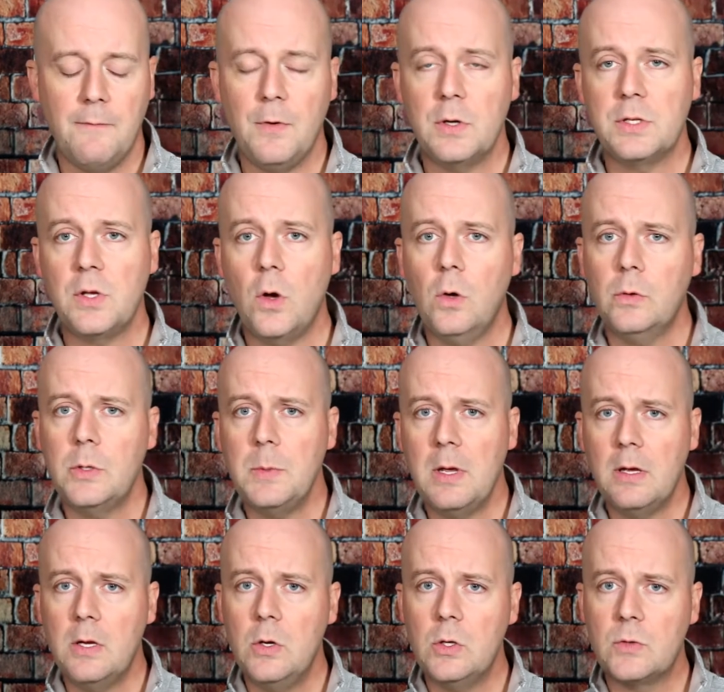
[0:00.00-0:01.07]
First though, do
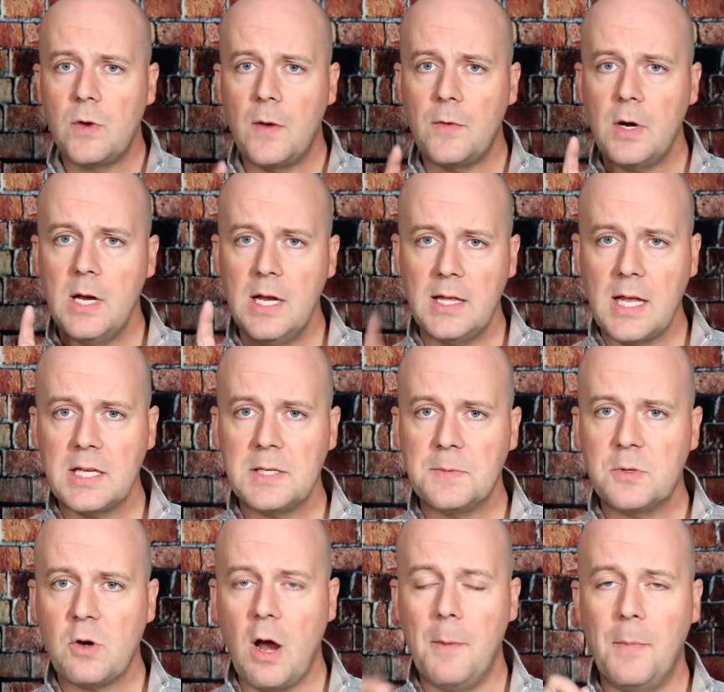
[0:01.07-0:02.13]
me a huge favor, hit that
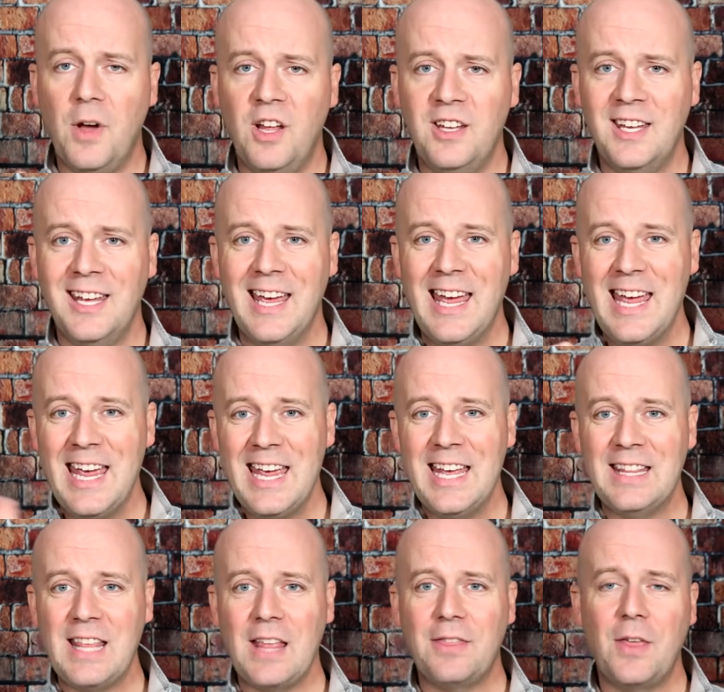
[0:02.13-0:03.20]
subscribe button
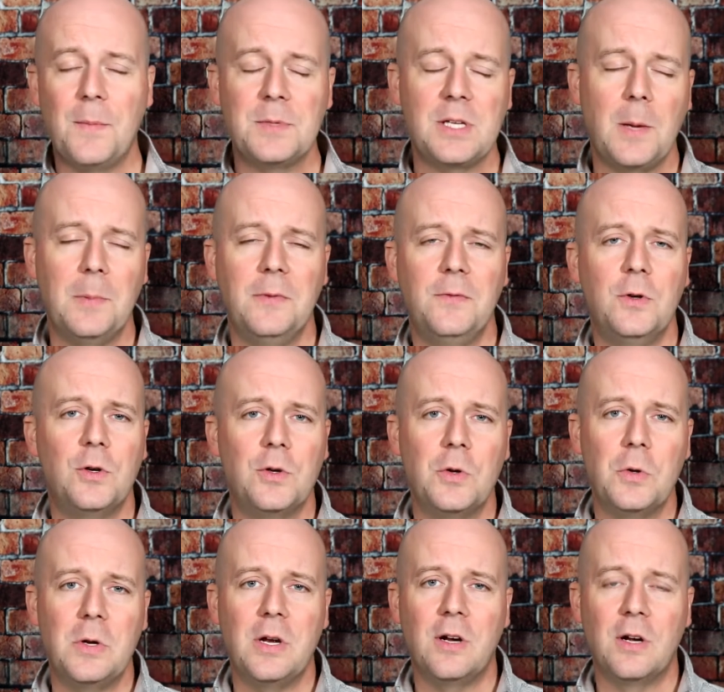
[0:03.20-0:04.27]
Hit that thumbs up if you're
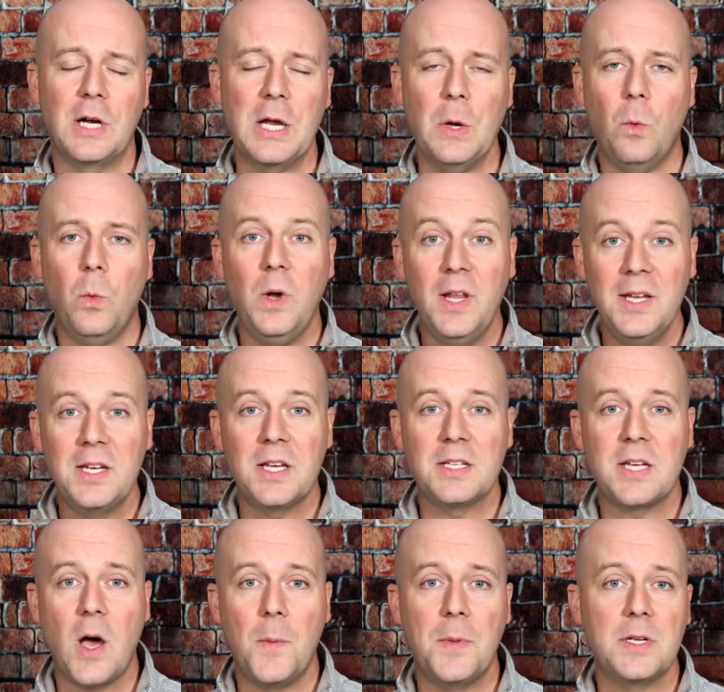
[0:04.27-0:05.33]
new here. It really
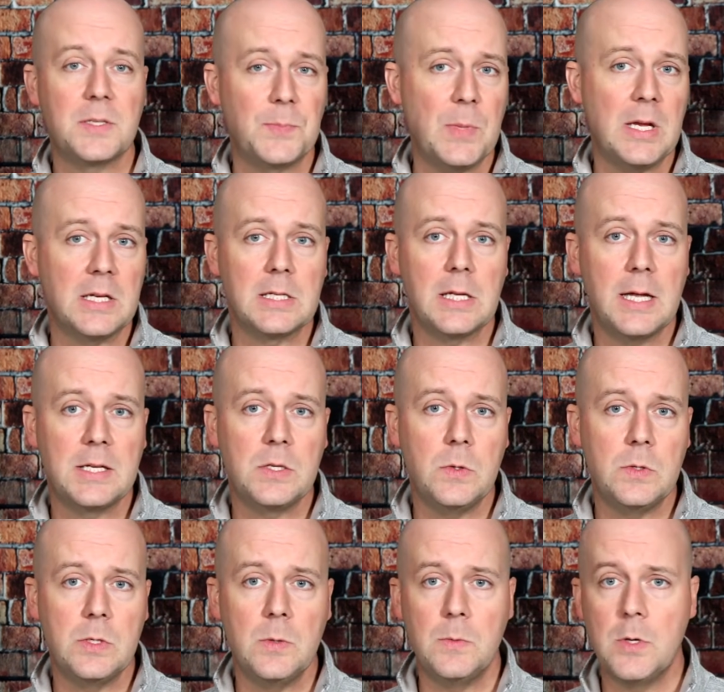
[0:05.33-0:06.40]
does help us because it lets
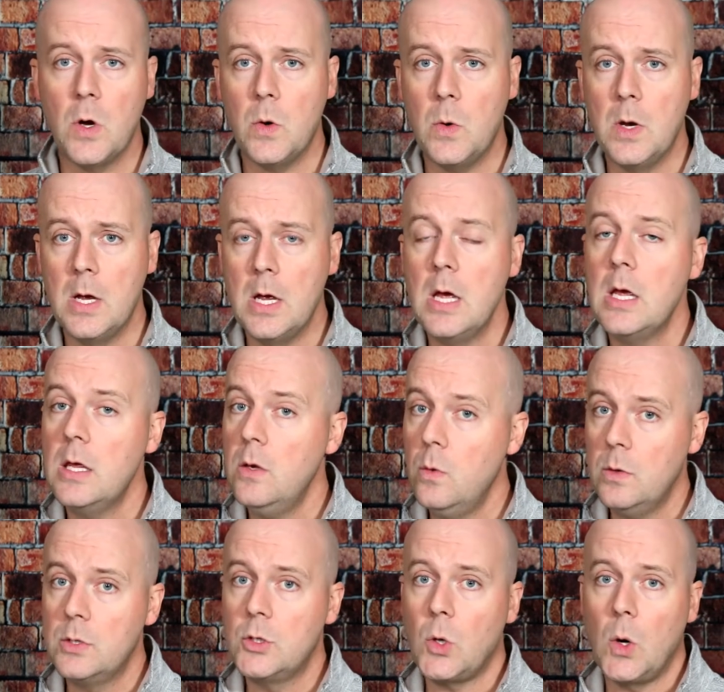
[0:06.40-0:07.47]
YouTube know
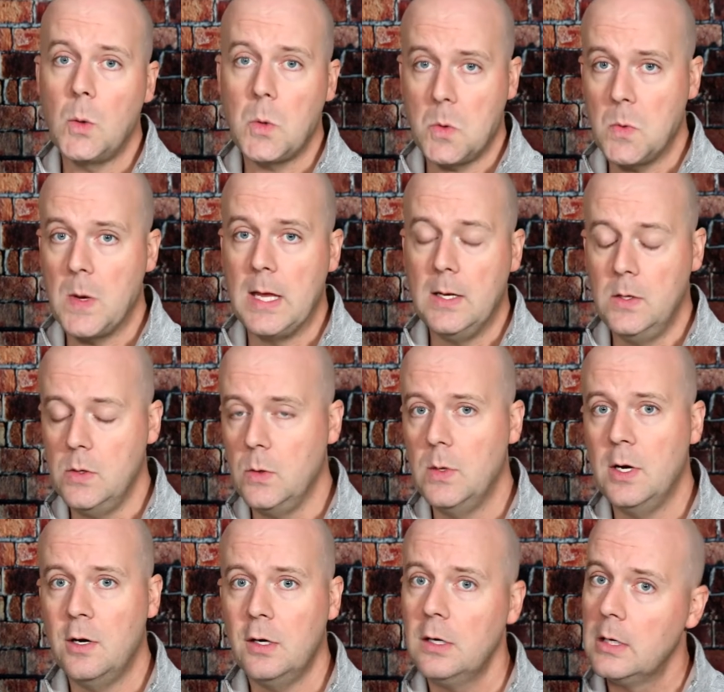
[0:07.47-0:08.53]
you enjoy what we do
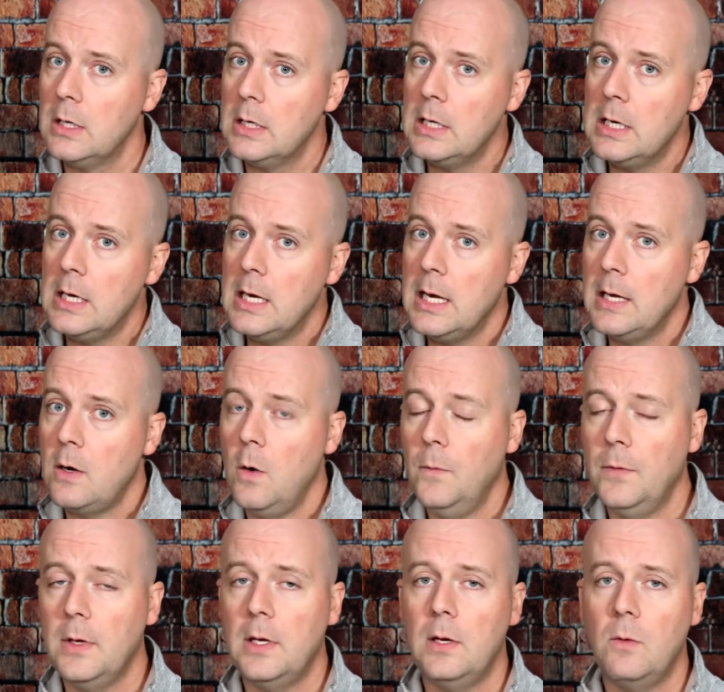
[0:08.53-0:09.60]
here. And
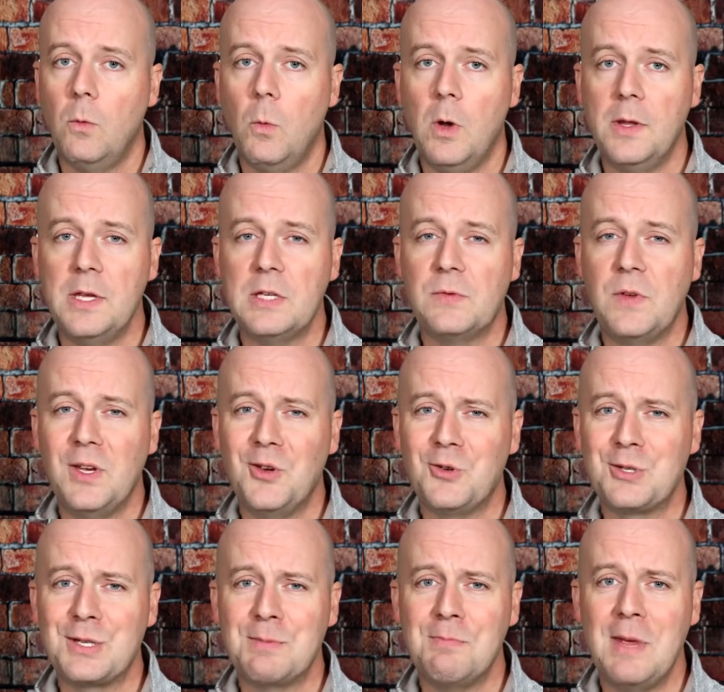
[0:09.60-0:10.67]
hopefully one of these
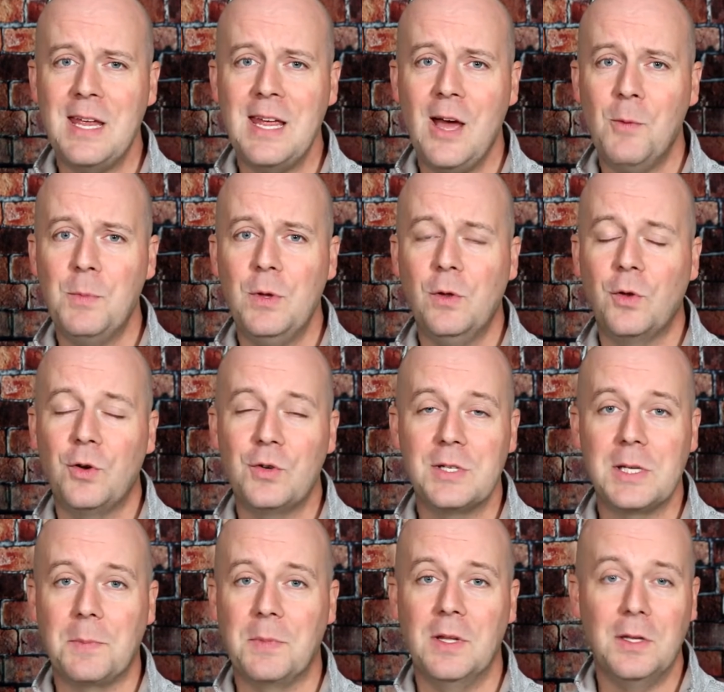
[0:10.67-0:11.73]
videos may help you learn
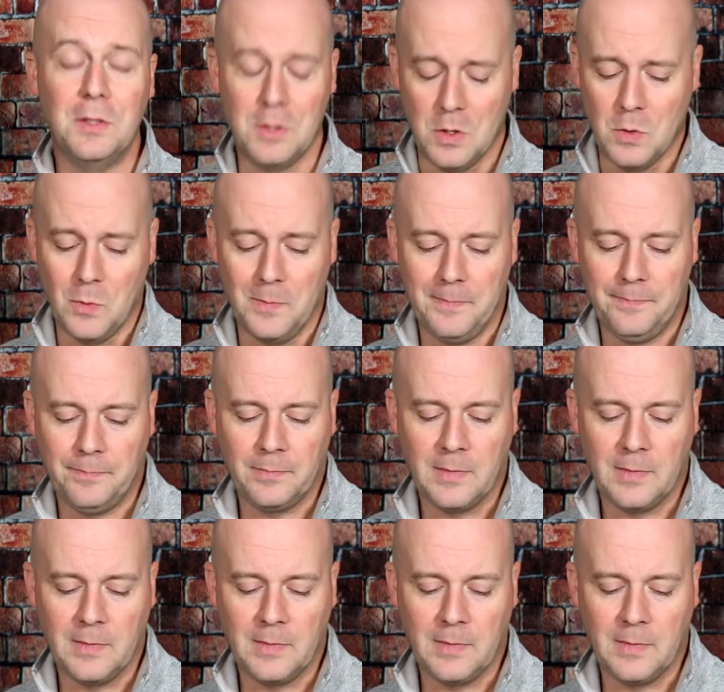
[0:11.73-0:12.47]
something new.